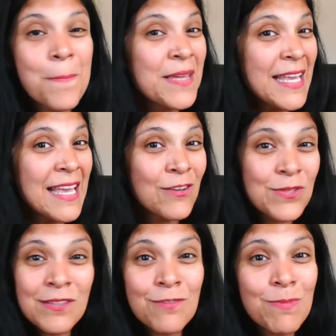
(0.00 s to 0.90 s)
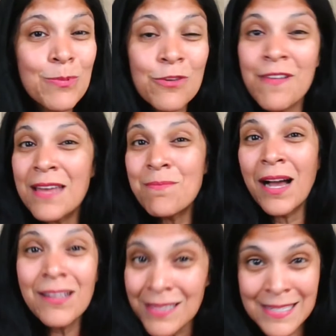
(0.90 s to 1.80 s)
But again, there's also people who've had
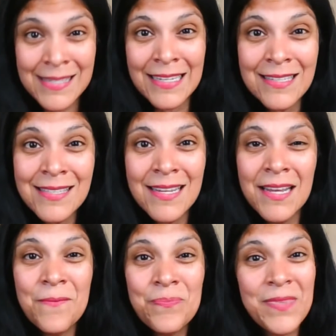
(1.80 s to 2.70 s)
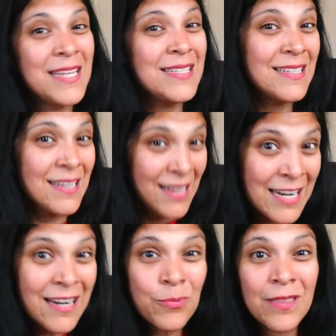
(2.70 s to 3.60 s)
mild disease and
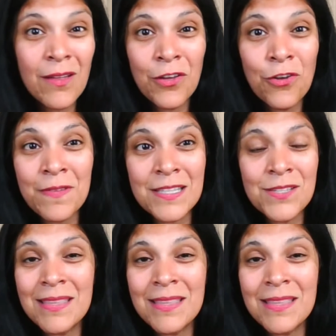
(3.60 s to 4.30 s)
ended up with long COVID.